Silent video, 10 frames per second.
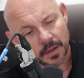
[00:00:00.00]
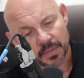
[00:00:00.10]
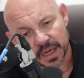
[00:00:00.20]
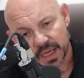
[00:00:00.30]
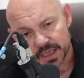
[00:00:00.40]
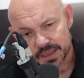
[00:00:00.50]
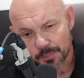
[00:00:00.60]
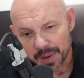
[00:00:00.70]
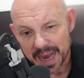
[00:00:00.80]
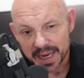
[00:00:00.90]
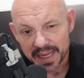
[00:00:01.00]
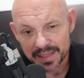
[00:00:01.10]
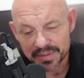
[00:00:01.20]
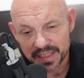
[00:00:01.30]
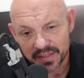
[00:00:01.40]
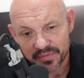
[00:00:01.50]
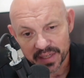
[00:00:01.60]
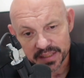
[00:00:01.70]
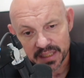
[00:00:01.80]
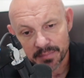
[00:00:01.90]
But against a backup
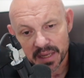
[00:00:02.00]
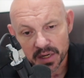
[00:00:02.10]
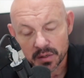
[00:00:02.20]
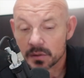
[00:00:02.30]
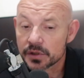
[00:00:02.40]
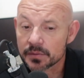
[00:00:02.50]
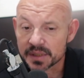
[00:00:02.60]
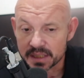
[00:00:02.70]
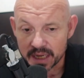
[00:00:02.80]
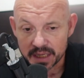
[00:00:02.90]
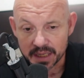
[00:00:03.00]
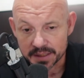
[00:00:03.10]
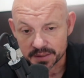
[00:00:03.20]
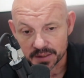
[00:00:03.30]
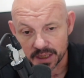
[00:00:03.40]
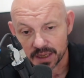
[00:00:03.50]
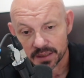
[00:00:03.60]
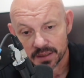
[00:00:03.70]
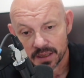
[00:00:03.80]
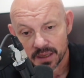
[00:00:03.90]
defense, he made a crucial mistake yesterday.
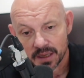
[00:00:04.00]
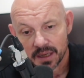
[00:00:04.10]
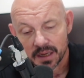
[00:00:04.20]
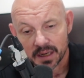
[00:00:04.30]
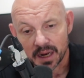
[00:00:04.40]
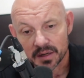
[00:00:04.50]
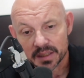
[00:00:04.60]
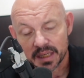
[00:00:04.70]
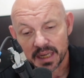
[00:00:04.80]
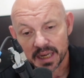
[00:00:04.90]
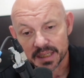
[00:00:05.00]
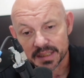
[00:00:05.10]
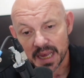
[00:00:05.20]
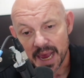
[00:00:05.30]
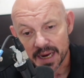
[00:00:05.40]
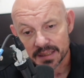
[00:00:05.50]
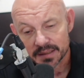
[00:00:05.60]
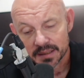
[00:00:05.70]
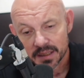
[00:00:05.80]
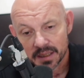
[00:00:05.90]
Not only did he get sacked,
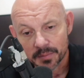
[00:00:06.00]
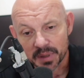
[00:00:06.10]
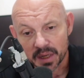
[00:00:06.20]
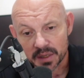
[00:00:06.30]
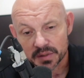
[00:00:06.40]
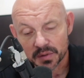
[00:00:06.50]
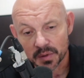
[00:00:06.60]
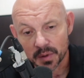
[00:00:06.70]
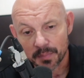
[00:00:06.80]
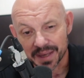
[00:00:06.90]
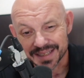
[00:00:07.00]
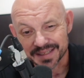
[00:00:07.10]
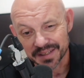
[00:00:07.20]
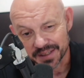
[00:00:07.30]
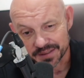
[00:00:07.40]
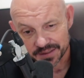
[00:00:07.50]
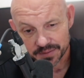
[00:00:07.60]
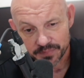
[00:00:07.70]
but he also threw a pick 6.